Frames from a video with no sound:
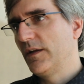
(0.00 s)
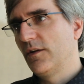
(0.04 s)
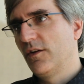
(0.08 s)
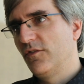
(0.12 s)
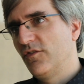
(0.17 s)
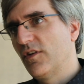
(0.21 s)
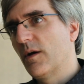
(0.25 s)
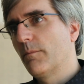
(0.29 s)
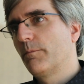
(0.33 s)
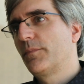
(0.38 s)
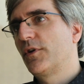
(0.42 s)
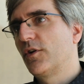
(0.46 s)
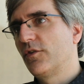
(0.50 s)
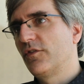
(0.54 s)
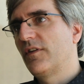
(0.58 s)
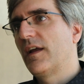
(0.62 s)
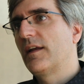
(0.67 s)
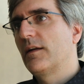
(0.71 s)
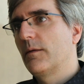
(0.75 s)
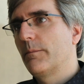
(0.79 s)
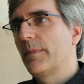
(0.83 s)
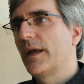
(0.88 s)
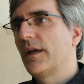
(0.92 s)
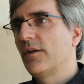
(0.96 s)
be to dump your
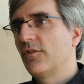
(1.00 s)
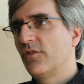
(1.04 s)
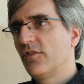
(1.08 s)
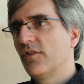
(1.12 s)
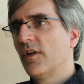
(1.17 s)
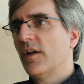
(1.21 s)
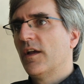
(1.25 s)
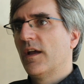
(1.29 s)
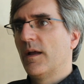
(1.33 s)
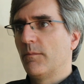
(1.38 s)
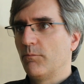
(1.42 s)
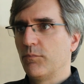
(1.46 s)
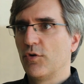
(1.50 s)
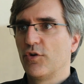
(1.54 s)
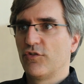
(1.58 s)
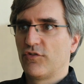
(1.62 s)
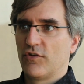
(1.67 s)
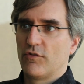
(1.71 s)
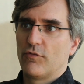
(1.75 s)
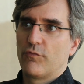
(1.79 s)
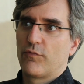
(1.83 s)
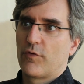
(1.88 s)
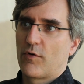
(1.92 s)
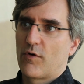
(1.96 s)
database and
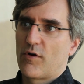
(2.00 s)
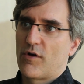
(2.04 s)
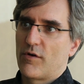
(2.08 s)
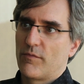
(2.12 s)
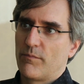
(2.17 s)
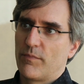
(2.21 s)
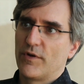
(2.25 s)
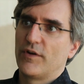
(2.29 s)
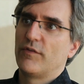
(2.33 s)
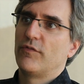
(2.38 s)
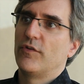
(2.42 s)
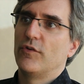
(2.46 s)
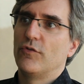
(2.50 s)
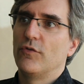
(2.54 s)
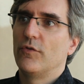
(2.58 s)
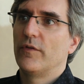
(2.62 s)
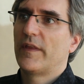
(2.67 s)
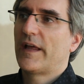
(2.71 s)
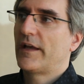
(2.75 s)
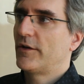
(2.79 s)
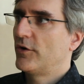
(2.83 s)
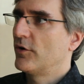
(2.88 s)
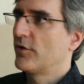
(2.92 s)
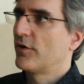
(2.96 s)
push it forward. But if you do
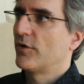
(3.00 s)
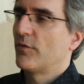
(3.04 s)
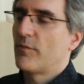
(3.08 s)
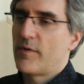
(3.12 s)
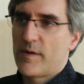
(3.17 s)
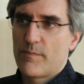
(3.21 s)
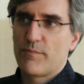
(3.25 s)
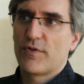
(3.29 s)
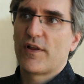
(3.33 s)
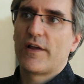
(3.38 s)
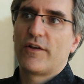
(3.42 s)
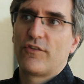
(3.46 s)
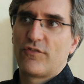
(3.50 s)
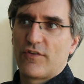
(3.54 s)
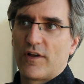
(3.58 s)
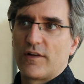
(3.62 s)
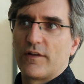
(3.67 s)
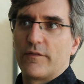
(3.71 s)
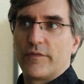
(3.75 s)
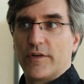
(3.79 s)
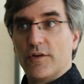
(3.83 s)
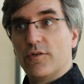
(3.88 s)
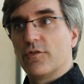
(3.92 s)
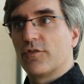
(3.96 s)
that, you're going to replace
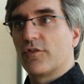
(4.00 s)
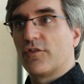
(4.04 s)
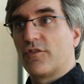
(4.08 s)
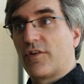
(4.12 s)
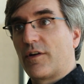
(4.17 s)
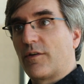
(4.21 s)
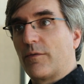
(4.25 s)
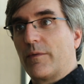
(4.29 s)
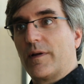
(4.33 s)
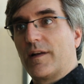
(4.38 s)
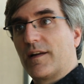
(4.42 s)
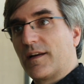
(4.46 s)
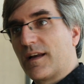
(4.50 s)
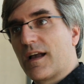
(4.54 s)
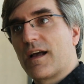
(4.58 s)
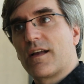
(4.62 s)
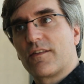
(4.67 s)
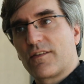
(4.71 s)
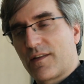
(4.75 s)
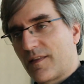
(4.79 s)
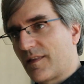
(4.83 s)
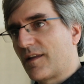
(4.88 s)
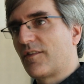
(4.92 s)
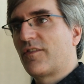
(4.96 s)
all of the user-generated
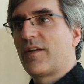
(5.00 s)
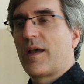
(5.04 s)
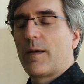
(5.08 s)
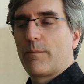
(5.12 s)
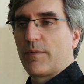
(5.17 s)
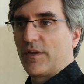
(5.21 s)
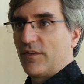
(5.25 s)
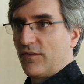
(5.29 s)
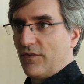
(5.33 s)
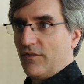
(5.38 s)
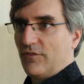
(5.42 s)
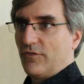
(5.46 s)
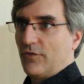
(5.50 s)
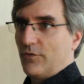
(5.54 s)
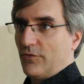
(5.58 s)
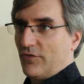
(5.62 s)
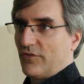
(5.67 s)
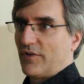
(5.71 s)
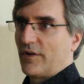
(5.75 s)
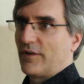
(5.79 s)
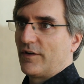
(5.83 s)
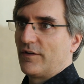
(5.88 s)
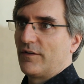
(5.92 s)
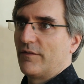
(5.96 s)
content that's happened since you
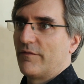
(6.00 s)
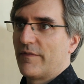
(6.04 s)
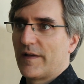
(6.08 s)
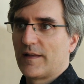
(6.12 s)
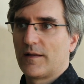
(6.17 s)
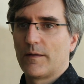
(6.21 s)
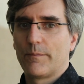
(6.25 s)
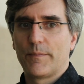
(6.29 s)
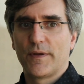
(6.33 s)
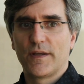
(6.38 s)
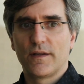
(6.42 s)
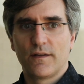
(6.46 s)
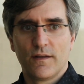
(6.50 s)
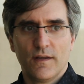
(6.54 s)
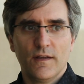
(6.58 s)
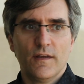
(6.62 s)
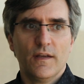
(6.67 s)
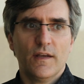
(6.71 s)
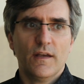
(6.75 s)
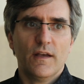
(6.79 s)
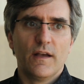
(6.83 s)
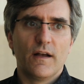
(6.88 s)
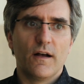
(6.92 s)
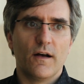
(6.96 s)
started developing.
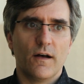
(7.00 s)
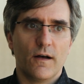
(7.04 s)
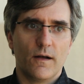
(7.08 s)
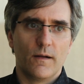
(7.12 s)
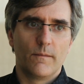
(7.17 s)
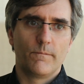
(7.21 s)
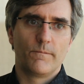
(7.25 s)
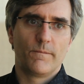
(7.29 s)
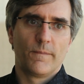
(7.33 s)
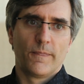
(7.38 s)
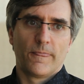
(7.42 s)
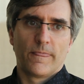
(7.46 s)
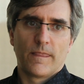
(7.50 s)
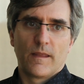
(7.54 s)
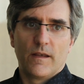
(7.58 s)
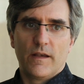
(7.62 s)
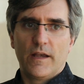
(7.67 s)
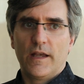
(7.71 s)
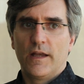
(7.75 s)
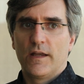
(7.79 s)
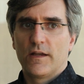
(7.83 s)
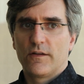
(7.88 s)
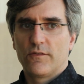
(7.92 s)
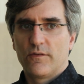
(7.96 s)
Um,
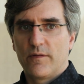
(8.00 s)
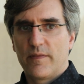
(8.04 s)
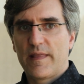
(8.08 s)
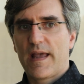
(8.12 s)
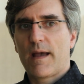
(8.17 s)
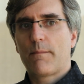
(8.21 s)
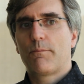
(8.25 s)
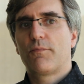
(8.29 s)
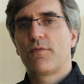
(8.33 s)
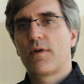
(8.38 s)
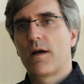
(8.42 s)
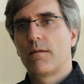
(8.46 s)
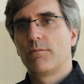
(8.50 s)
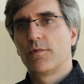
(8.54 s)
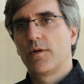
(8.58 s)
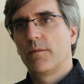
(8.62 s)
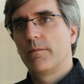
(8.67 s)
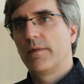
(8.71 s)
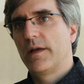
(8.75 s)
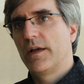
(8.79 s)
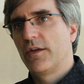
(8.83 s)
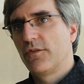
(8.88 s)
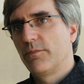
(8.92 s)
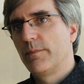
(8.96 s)
and that
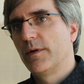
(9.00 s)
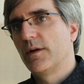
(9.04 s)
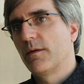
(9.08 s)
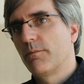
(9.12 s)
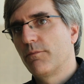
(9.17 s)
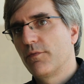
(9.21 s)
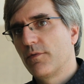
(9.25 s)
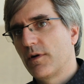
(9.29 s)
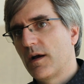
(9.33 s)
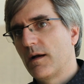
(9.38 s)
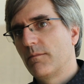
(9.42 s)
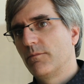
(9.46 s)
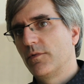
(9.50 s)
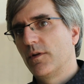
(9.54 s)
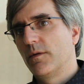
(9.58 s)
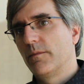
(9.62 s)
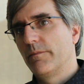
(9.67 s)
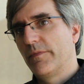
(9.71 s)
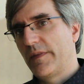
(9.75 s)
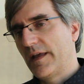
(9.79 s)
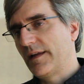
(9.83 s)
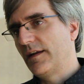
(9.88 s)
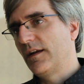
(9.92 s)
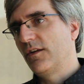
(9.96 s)
problem has been a
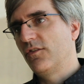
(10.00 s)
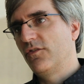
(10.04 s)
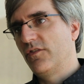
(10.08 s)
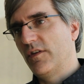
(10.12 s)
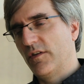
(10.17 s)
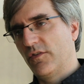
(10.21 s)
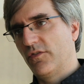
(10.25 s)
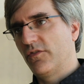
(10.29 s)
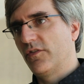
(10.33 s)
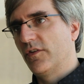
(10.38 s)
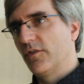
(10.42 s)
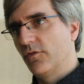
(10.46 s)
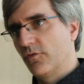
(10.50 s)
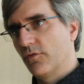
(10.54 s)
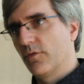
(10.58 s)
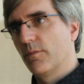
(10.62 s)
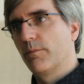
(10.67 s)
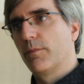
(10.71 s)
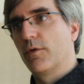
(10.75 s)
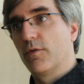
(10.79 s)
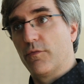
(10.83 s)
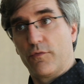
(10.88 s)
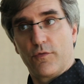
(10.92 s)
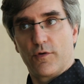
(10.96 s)
problem that exists in
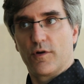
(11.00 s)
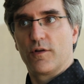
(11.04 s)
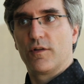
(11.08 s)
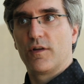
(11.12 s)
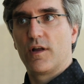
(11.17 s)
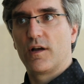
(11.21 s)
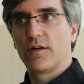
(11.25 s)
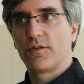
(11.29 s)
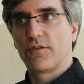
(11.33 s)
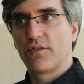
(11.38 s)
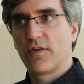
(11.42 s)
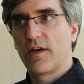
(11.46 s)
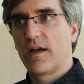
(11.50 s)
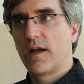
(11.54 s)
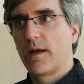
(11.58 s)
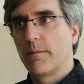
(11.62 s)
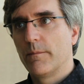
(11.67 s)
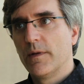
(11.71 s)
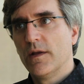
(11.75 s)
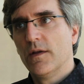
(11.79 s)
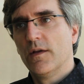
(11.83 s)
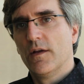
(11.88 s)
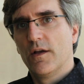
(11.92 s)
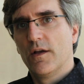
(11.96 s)
Drupal for a long time.